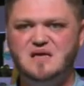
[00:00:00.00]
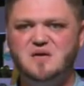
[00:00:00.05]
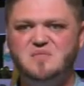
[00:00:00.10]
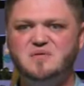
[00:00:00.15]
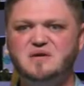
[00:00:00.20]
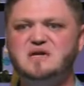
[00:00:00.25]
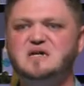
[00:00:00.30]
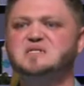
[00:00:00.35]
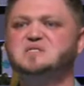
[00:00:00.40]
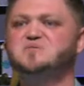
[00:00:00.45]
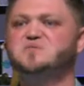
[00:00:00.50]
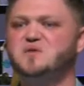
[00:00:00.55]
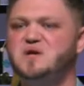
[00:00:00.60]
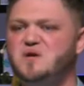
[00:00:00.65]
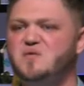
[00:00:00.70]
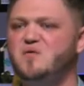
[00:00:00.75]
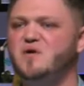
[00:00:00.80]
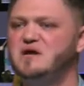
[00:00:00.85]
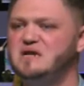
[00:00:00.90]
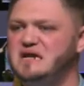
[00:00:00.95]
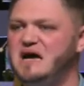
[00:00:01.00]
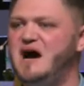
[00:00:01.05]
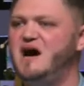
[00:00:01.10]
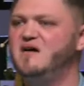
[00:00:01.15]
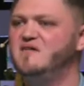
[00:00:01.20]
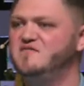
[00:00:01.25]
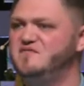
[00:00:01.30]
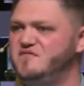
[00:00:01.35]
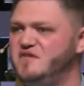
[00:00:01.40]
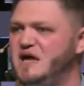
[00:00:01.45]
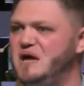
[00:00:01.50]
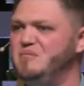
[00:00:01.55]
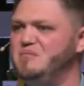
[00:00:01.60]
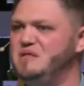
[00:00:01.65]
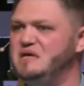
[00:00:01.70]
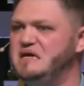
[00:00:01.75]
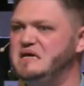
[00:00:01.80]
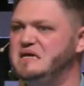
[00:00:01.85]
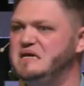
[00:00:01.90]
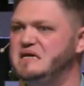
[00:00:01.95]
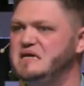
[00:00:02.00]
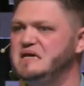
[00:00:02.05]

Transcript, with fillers: because we want our family